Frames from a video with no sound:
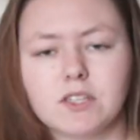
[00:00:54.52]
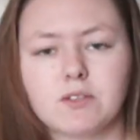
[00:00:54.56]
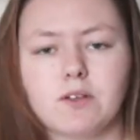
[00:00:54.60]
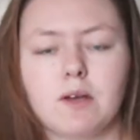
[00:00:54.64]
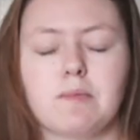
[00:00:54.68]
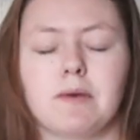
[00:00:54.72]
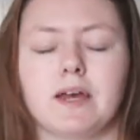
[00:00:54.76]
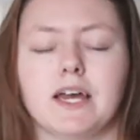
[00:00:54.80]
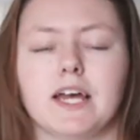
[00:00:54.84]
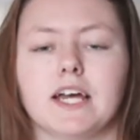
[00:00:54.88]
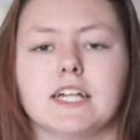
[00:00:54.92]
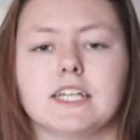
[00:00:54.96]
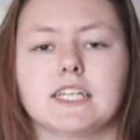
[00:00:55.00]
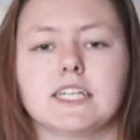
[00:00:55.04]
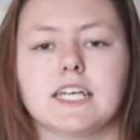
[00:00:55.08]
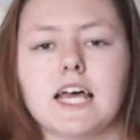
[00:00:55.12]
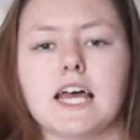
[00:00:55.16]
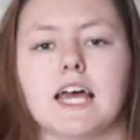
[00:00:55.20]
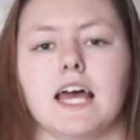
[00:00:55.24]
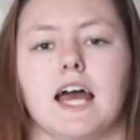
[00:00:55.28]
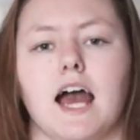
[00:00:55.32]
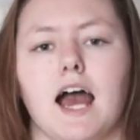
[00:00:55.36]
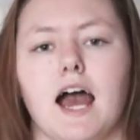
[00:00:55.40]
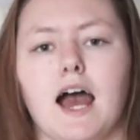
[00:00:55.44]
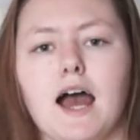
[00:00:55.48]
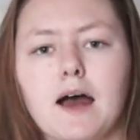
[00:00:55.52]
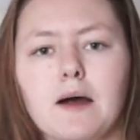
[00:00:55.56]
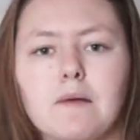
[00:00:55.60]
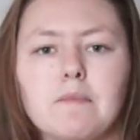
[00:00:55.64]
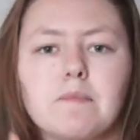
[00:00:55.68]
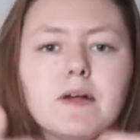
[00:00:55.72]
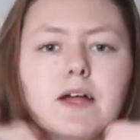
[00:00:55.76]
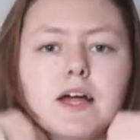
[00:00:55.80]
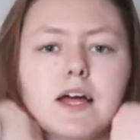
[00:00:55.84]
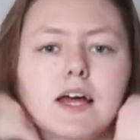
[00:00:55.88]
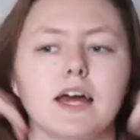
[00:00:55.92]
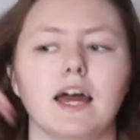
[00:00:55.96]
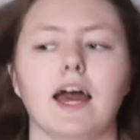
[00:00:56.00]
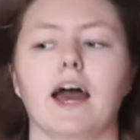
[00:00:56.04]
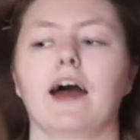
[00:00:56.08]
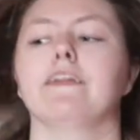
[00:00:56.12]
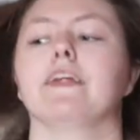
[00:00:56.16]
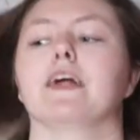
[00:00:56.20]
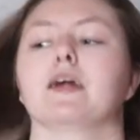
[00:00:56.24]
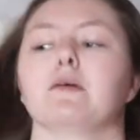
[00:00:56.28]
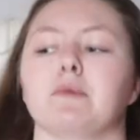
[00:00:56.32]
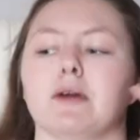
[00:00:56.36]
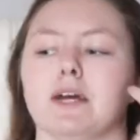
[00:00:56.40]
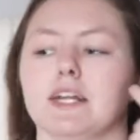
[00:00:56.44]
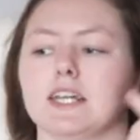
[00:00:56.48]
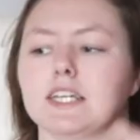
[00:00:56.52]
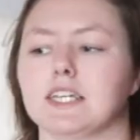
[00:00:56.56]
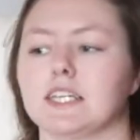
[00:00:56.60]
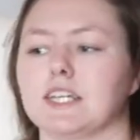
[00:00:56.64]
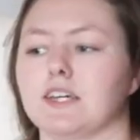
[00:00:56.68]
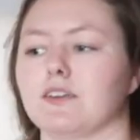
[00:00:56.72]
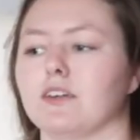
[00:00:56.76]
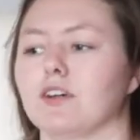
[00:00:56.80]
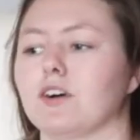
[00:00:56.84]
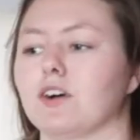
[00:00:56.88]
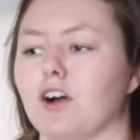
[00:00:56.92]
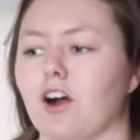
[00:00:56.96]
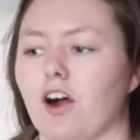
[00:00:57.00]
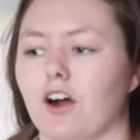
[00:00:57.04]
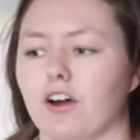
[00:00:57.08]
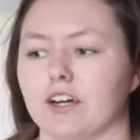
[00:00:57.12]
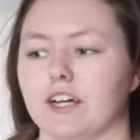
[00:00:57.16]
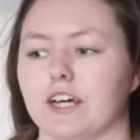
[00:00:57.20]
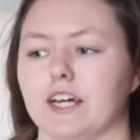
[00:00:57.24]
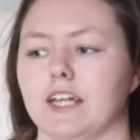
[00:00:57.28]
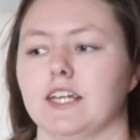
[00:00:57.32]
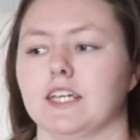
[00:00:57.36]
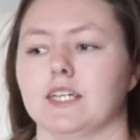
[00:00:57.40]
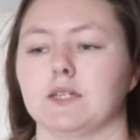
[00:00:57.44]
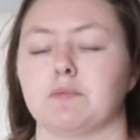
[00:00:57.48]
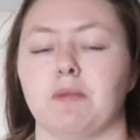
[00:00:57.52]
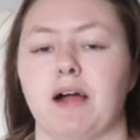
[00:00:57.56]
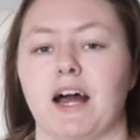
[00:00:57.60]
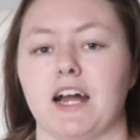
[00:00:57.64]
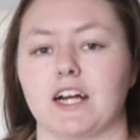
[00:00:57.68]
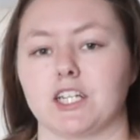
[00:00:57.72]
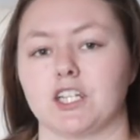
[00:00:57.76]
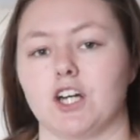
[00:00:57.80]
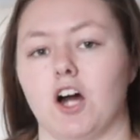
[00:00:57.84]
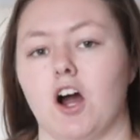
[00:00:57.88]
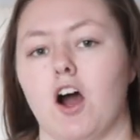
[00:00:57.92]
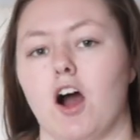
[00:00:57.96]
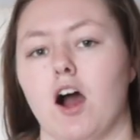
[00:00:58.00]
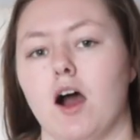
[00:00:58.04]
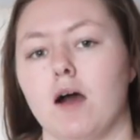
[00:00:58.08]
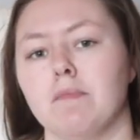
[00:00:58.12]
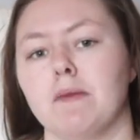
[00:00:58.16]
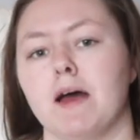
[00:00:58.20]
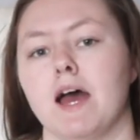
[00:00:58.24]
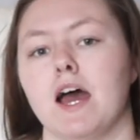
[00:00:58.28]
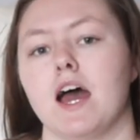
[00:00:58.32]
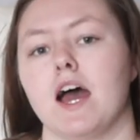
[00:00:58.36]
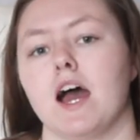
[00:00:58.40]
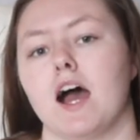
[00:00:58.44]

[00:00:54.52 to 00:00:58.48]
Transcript: sweatpants. And then I'm wearing this cute little cardigan, this black top.